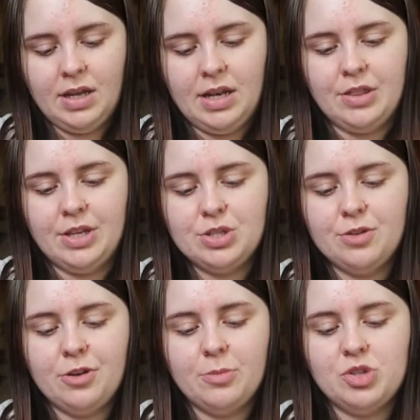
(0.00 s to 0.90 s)
Now these are
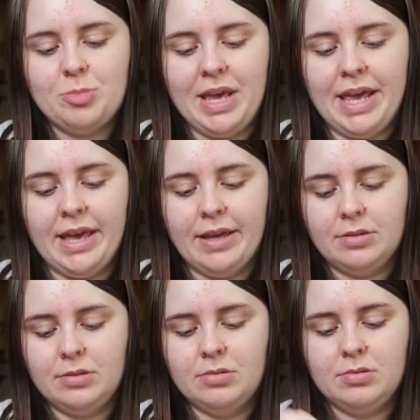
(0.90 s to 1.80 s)
from
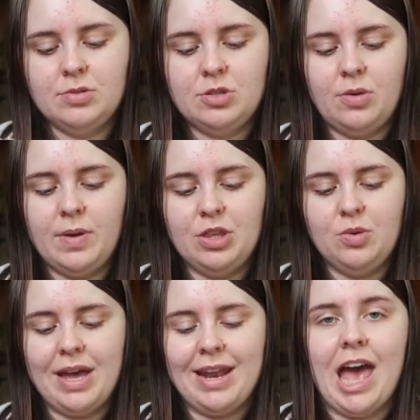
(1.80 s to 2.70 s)
Japan. So like
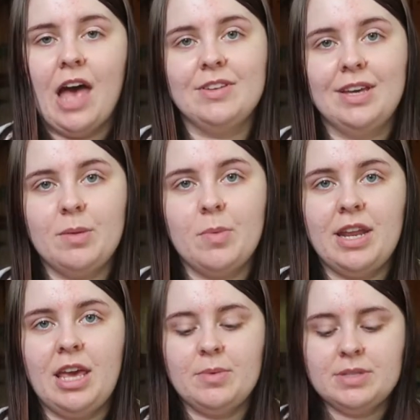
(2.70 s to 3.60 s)
you kind of have to get them
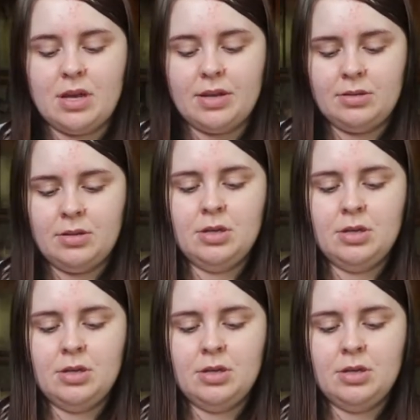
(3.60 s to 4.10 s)
on Amazon.